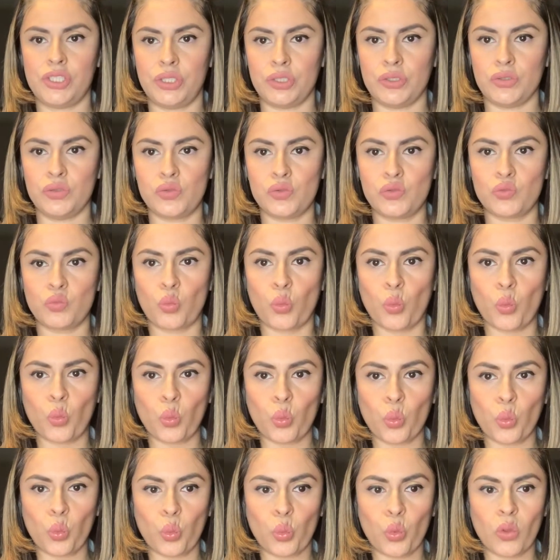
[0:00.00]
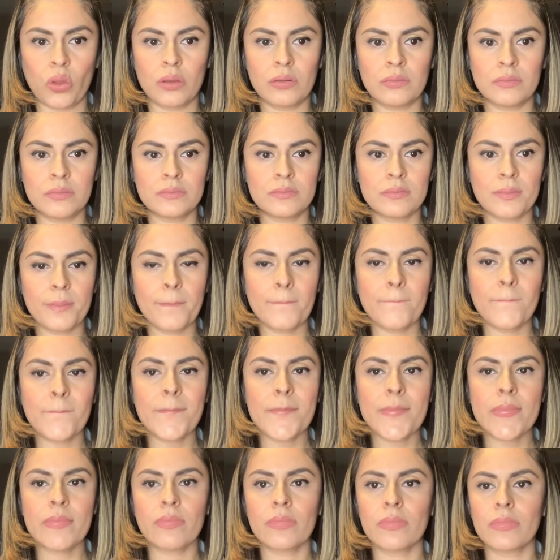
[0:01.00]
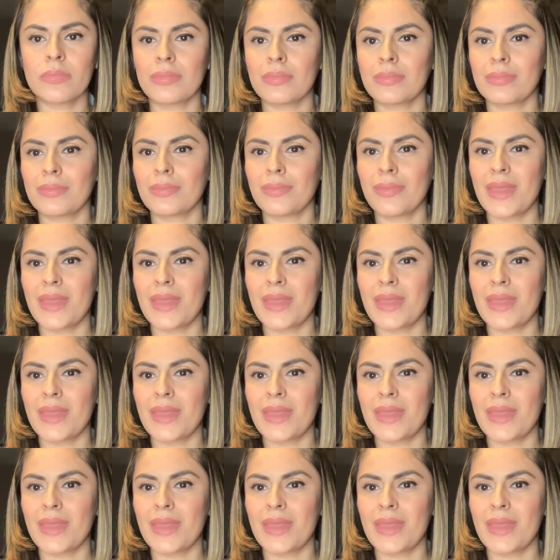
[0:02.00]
And I'm just waiting for the glue to get